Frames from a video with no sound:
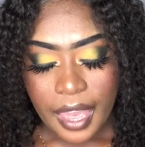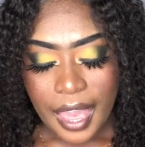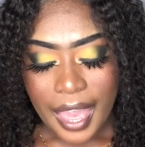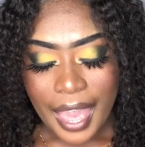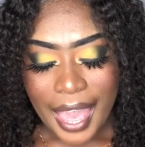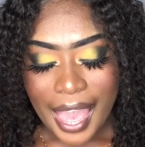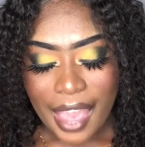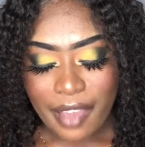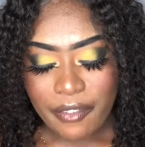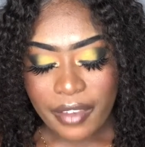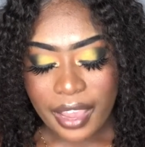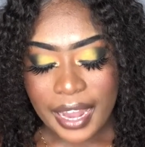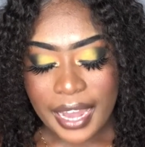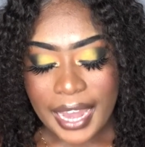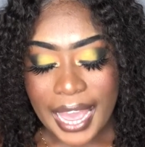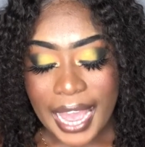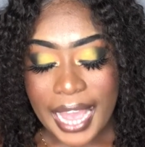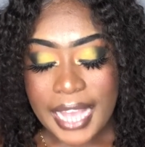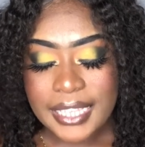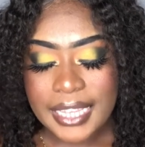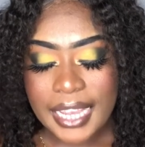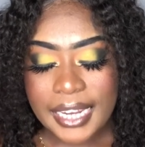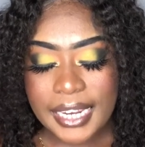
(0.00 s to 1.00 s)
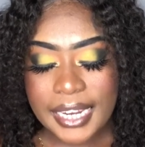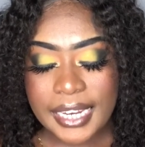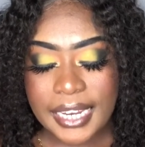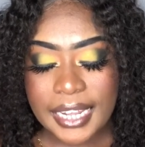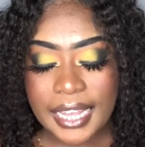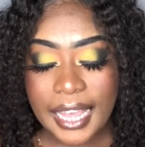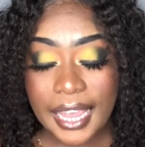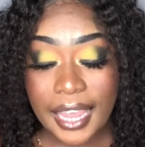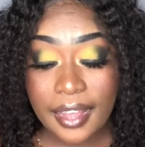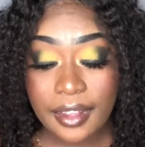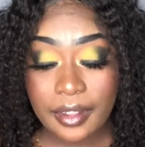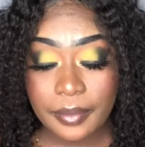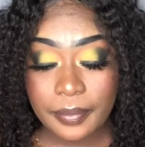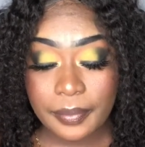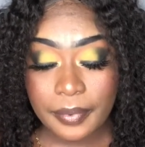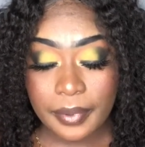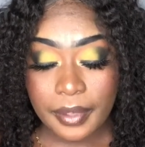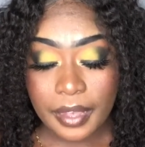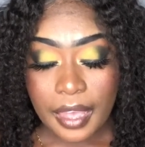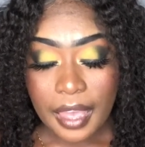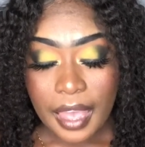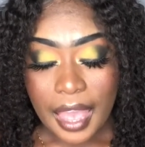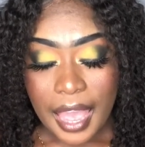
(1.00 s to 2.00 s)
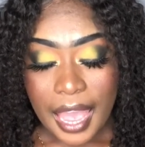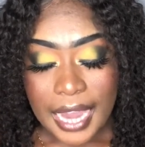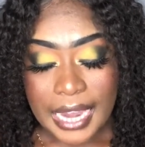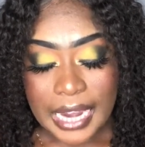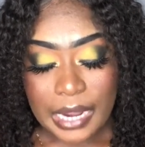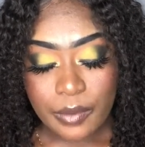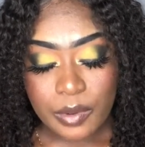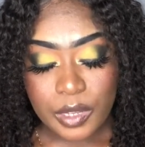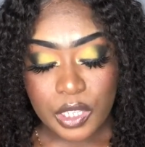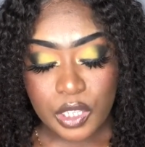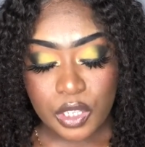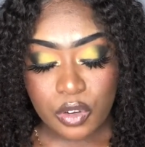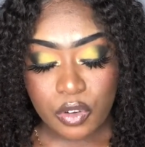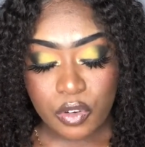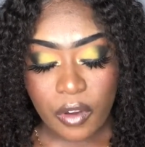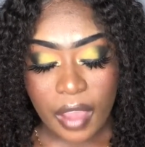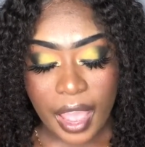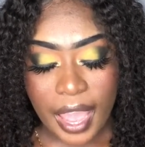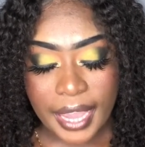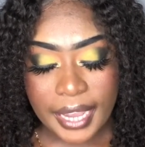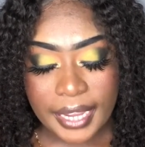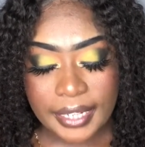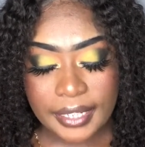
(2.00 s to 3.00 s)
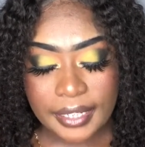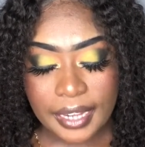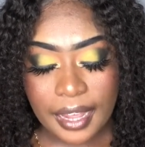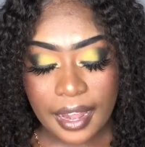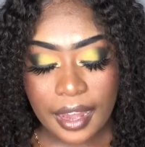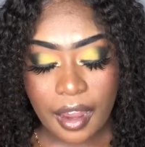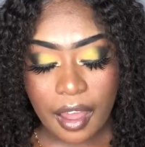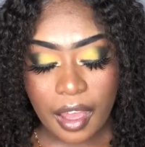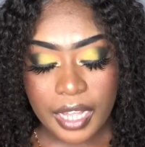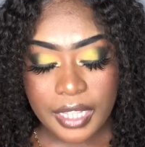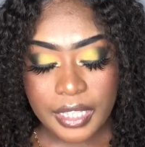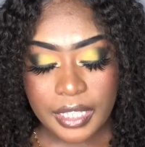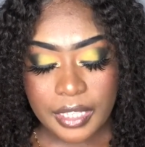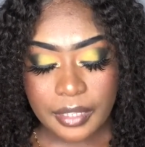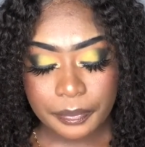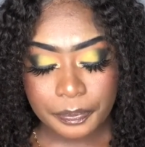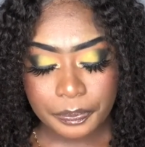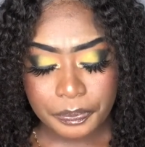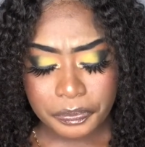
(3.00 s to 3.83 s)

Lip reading: I realized I needed help, and I was crying a lot,